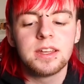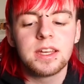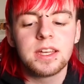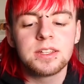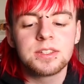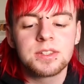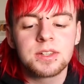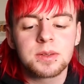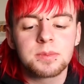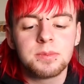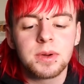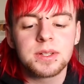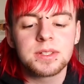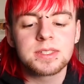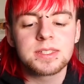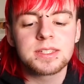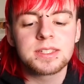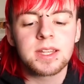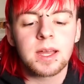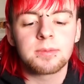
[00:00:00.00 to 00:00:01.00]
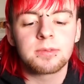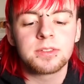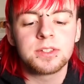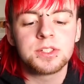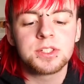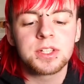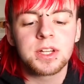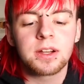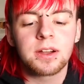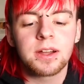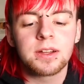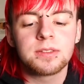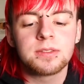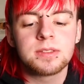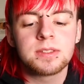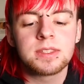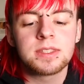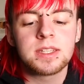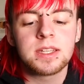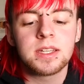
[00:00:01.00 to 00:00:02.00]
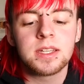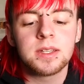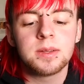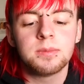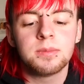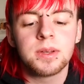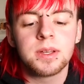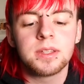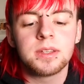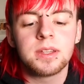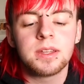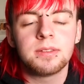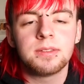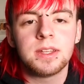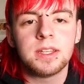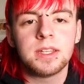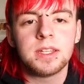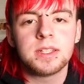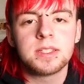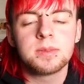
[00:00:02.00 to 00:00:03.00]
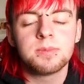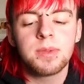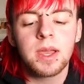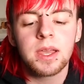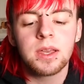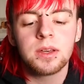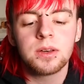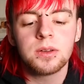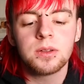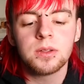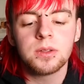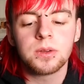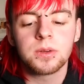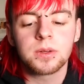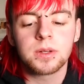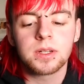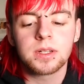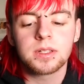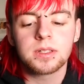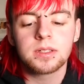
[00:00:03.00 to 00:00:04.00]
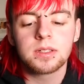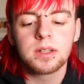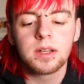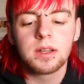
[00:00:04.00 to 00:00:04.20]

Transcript: It took months to stop flinching around C, but if he needs bail or...